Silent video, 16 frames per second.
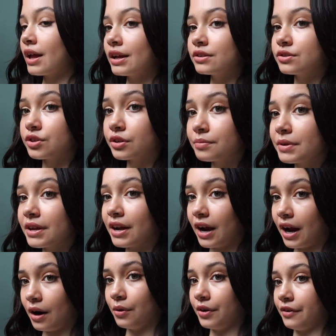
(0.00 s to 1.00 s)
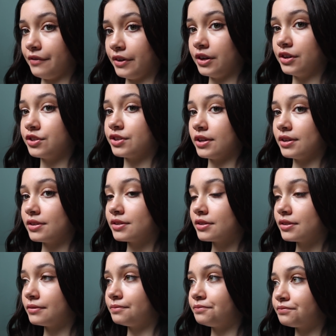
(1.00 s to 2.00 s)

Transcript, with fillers: It took me an hour to finish this.